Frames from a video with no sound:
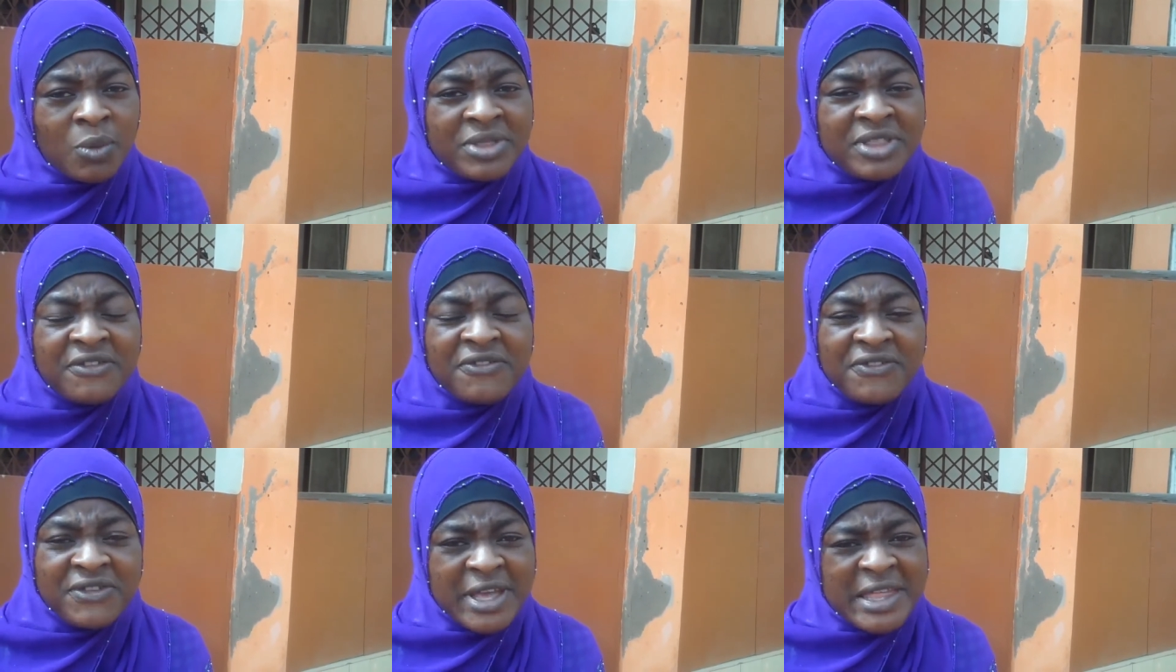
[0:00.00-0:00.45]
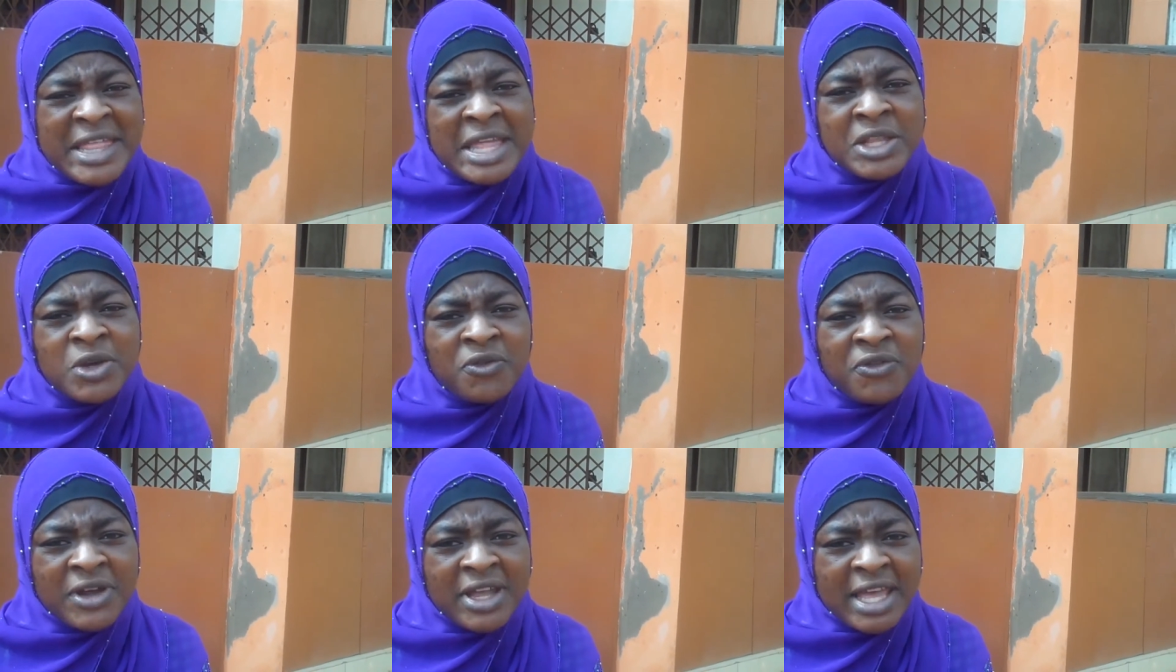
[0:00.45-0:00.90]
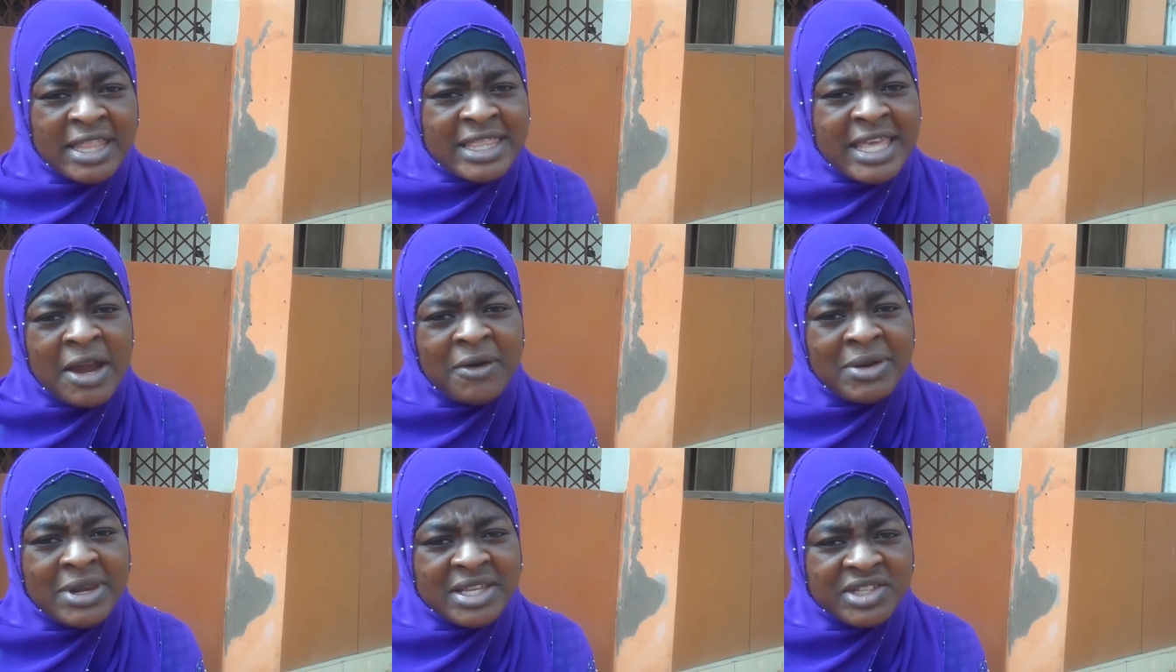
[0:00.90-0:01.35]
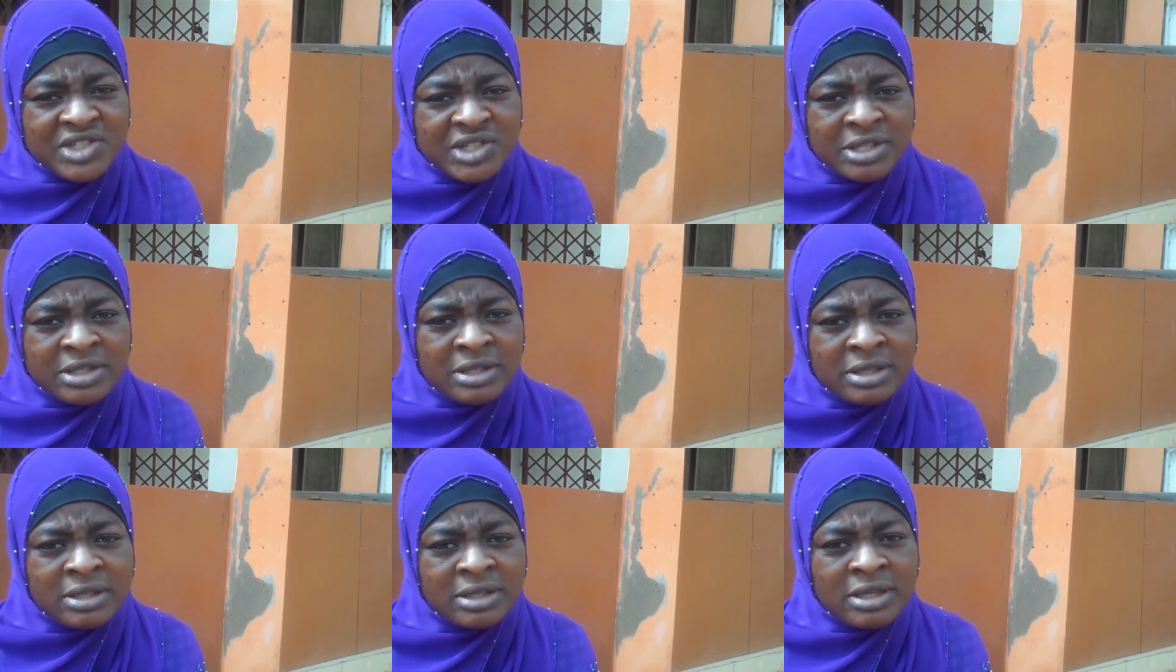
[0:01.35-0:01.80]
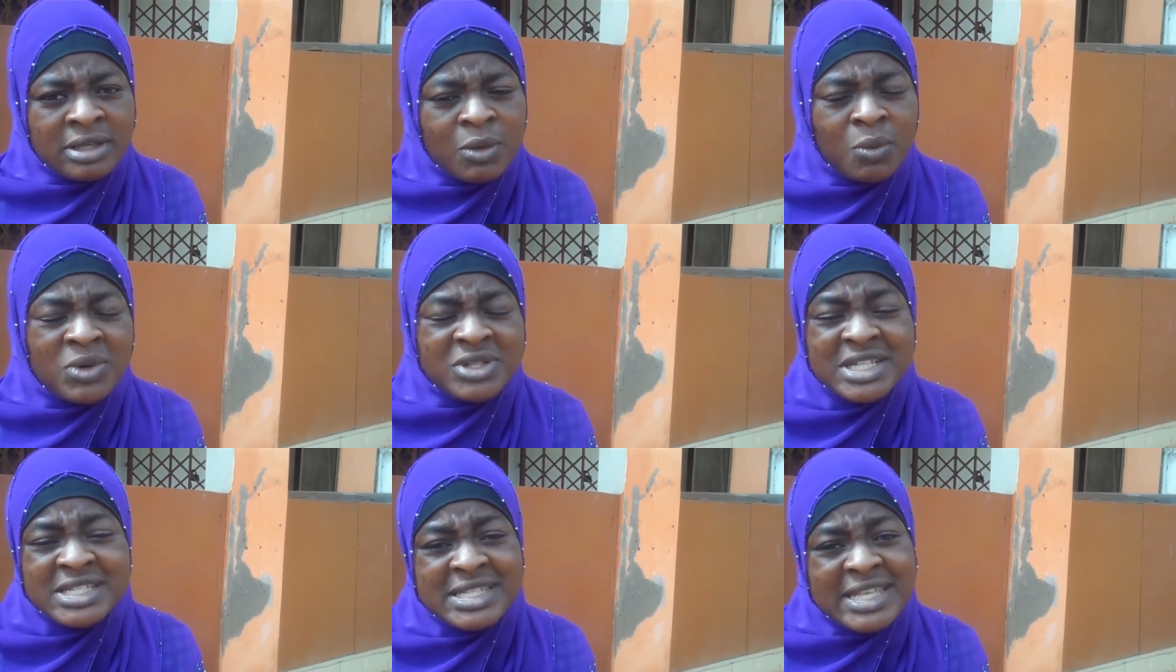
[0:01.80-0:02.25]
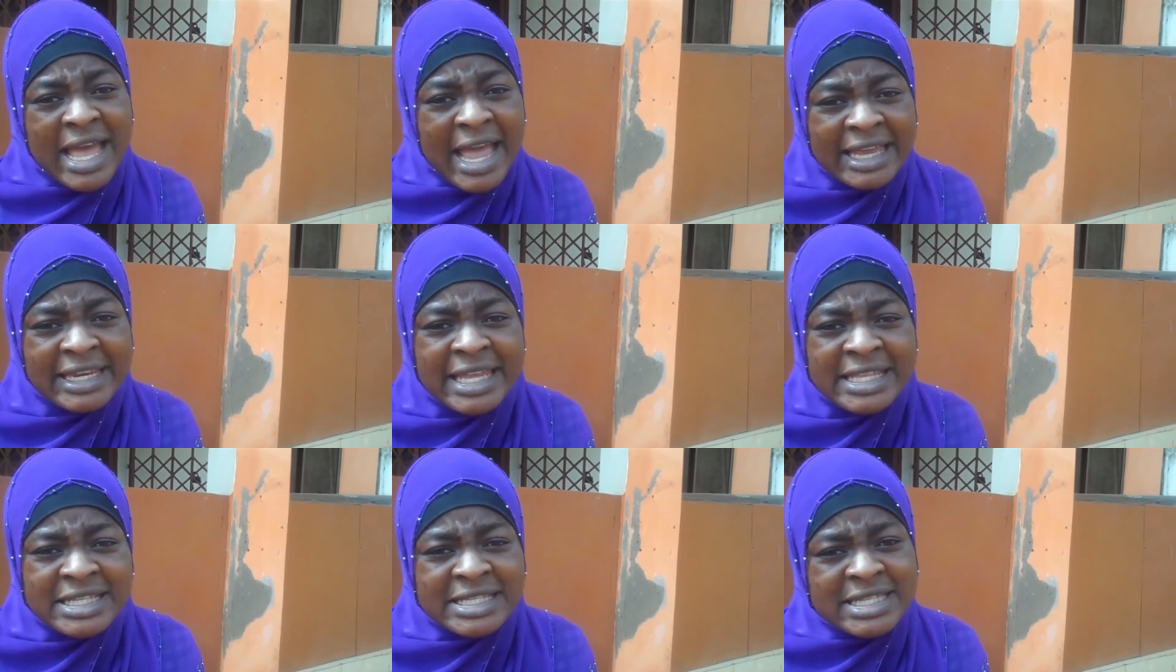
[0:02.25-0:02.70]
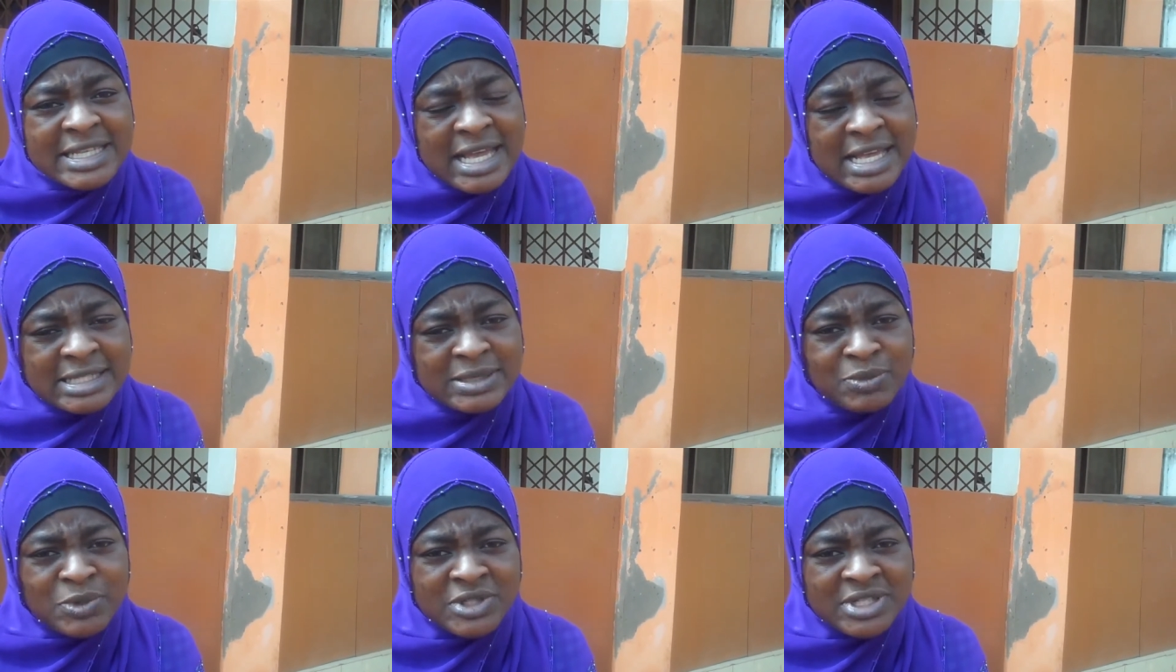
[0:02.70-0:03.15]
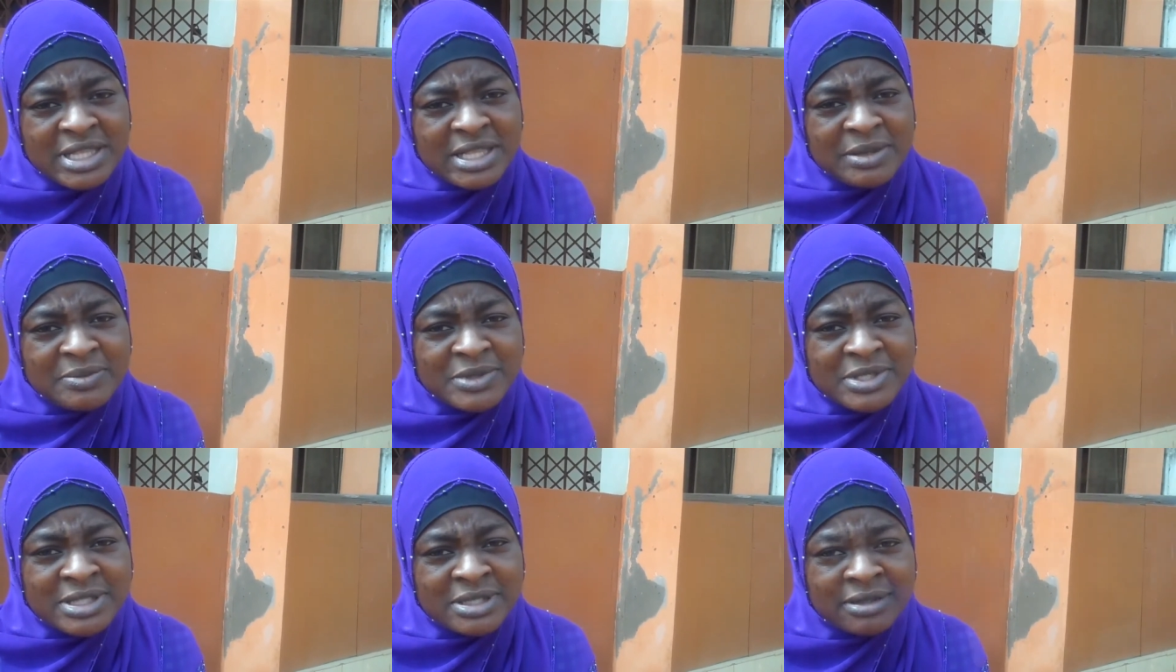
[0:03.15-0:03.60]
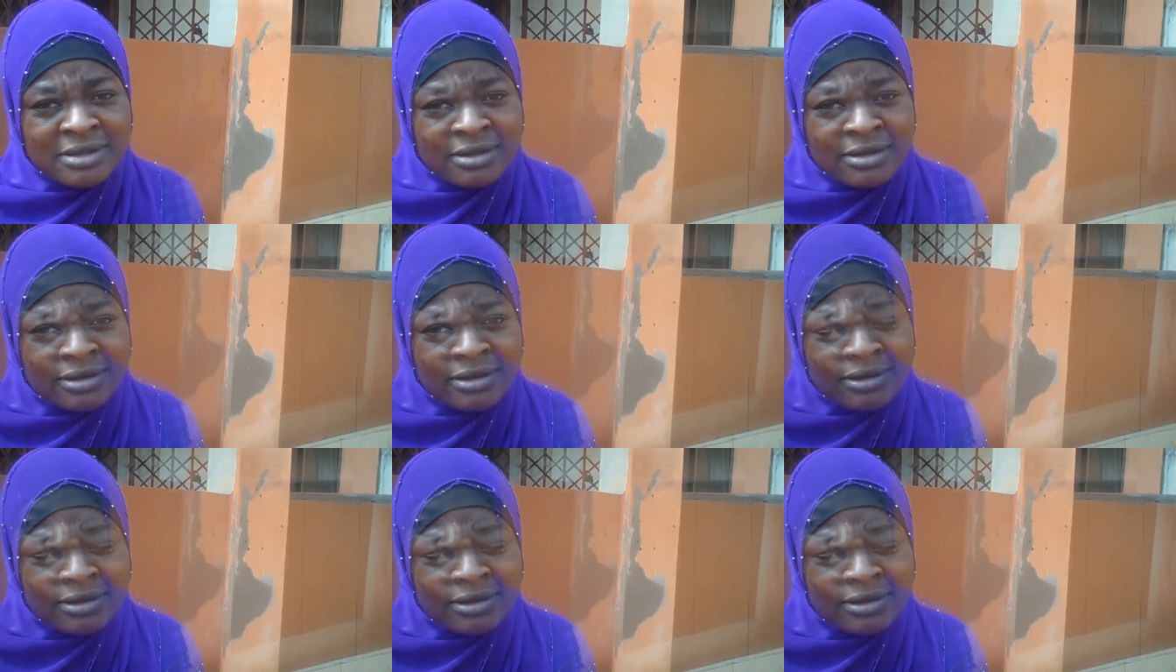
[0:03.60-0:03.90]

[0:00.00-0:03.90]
with the fear that they will forget their religion, which is their identity as Muslims.